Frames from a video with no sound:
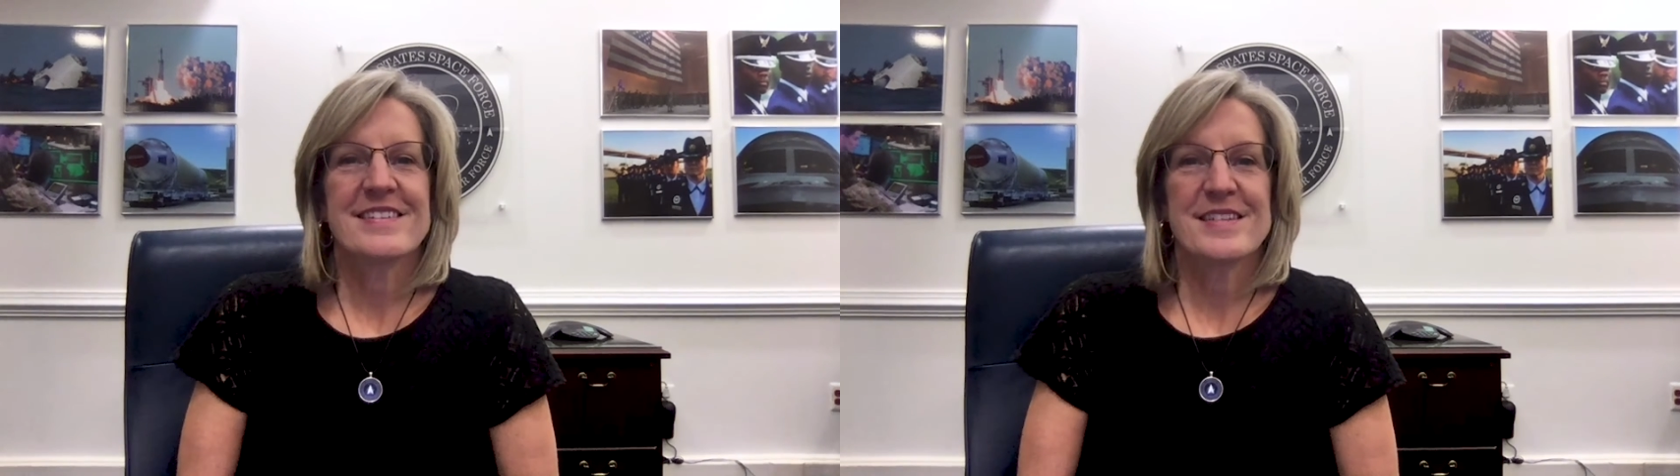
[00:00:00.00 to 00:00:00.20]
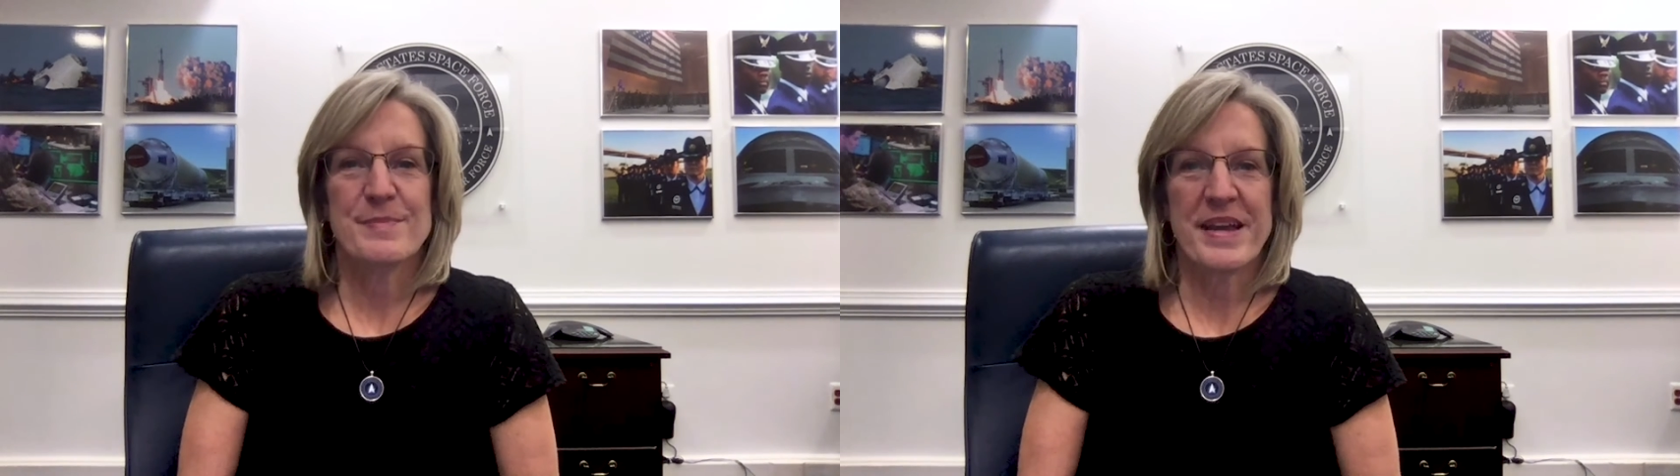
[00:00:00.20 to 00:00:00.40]

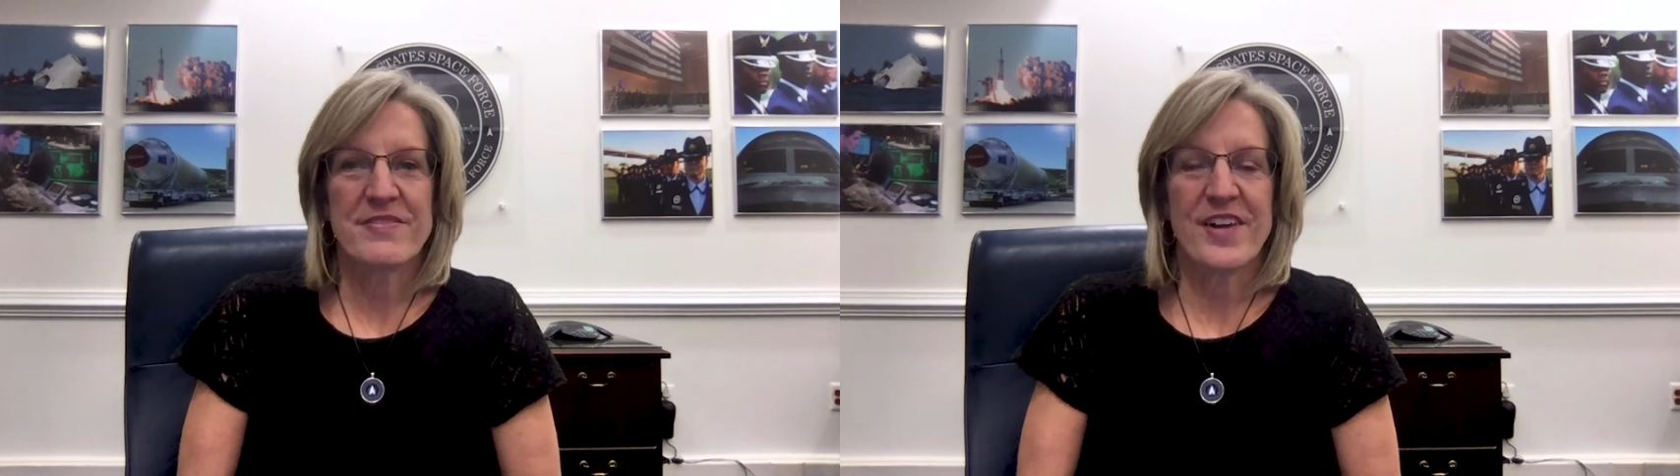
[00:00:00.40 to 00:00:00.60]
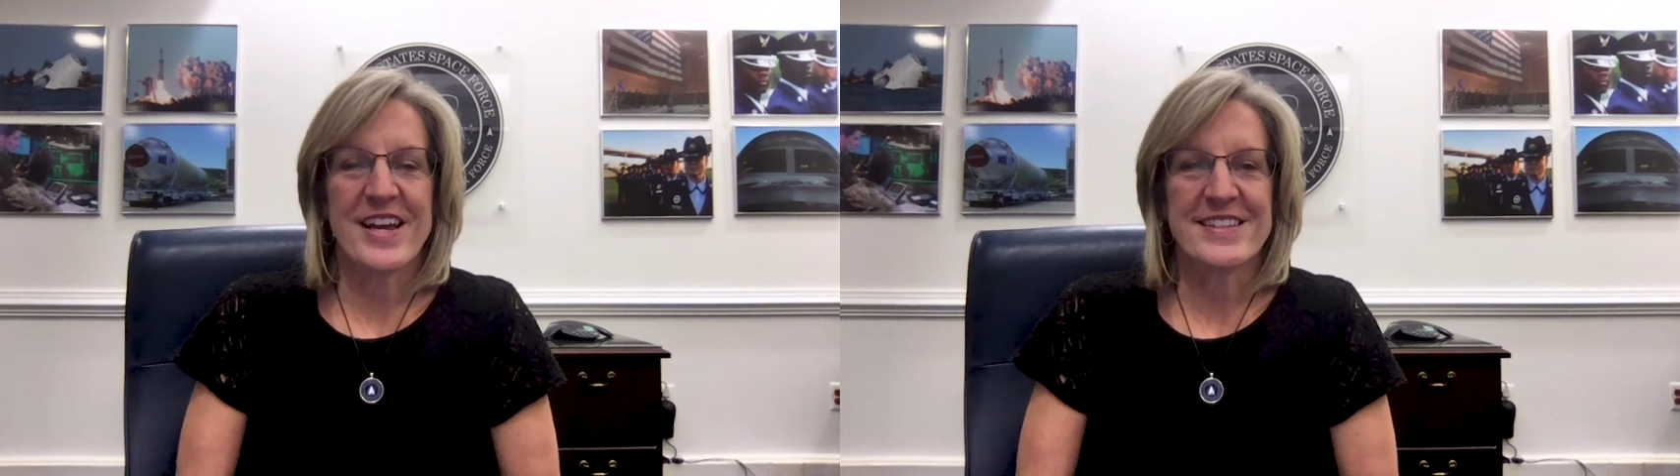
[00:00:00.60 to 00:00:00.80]
to make
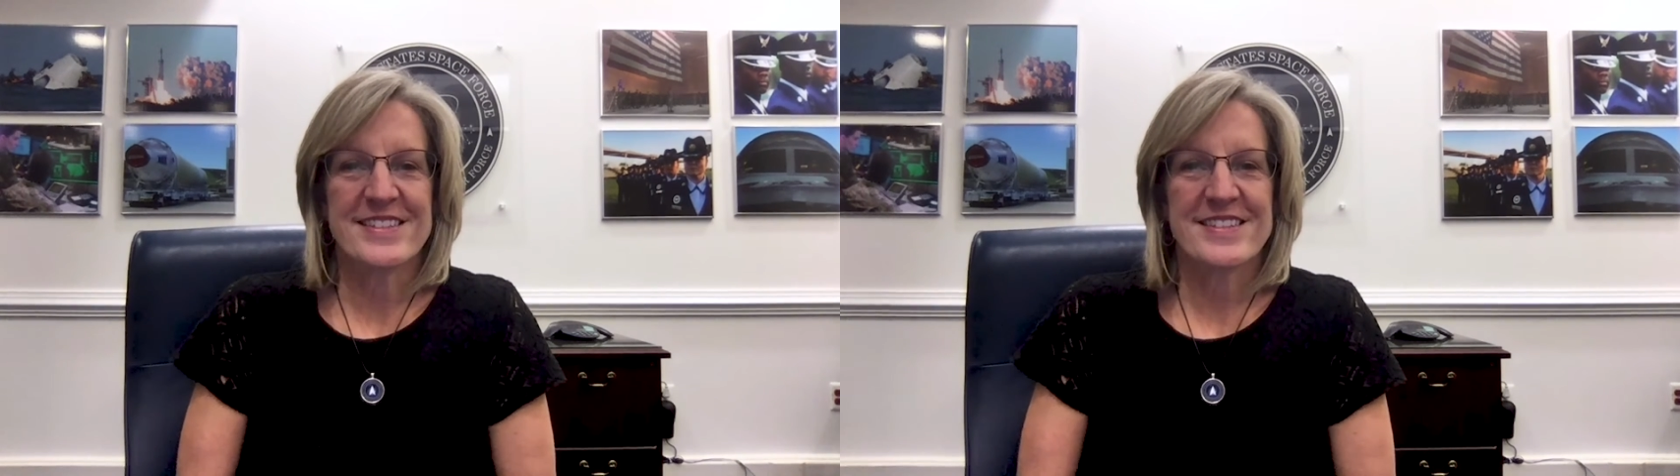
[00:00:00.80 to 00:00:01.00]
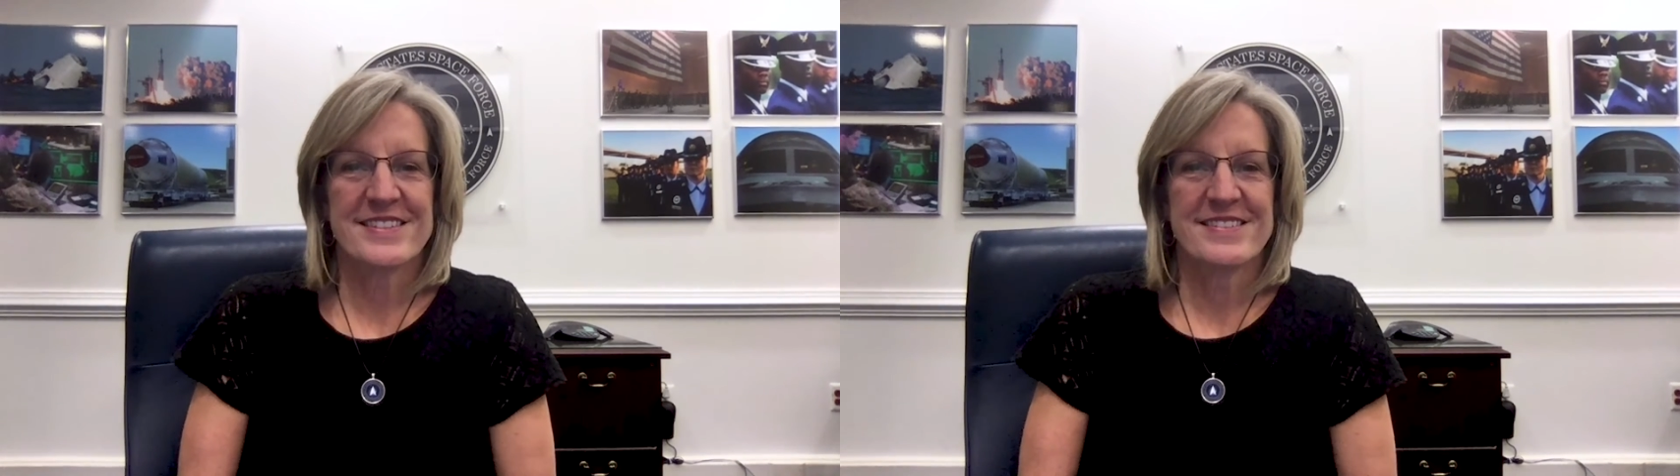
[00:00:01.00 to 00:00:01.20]
friends.